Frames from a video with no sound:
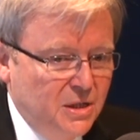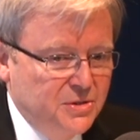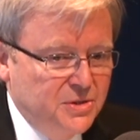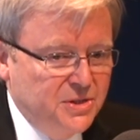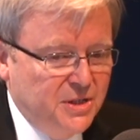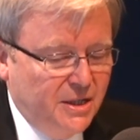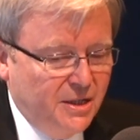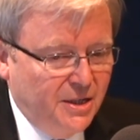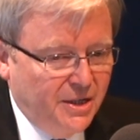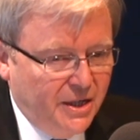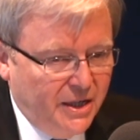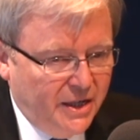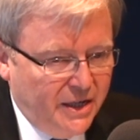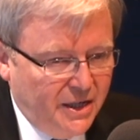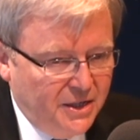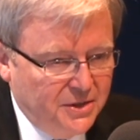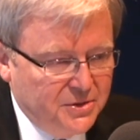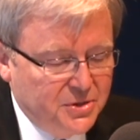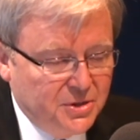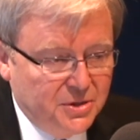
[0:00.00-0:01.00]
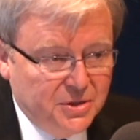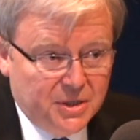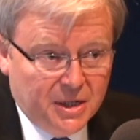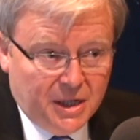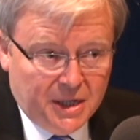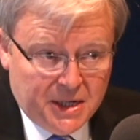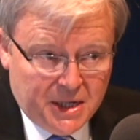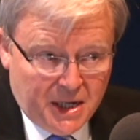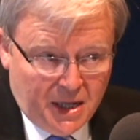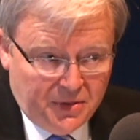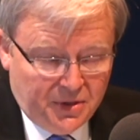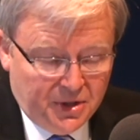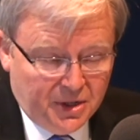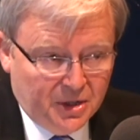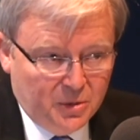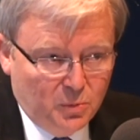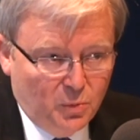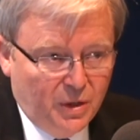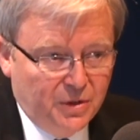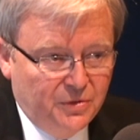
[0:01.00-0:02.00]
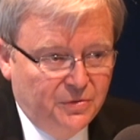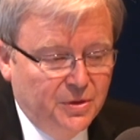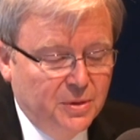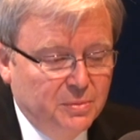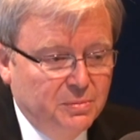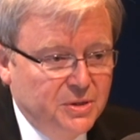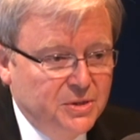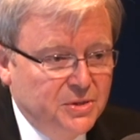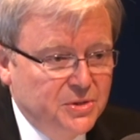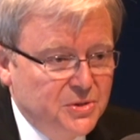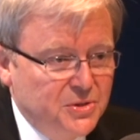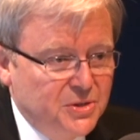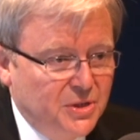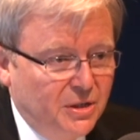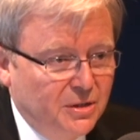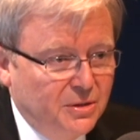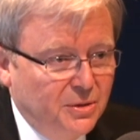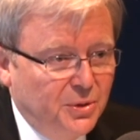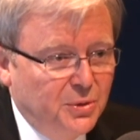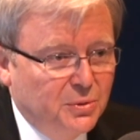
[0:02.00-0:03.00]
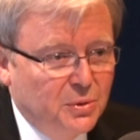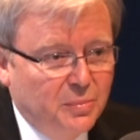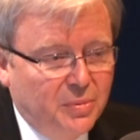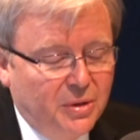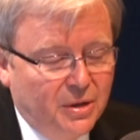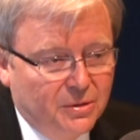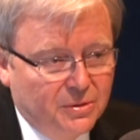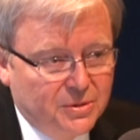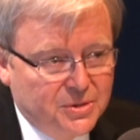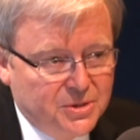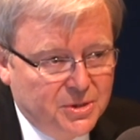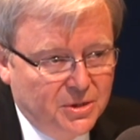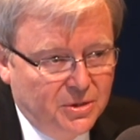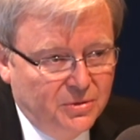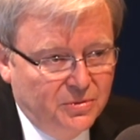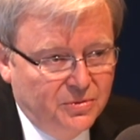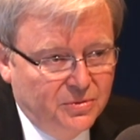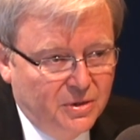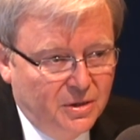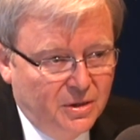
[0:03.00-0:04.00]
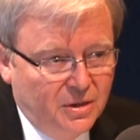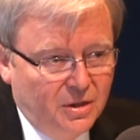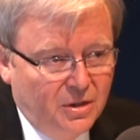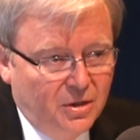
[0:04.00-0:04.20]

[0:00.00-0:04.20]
and sat on our hands and done nothing and wait for the business cycle to repair itself,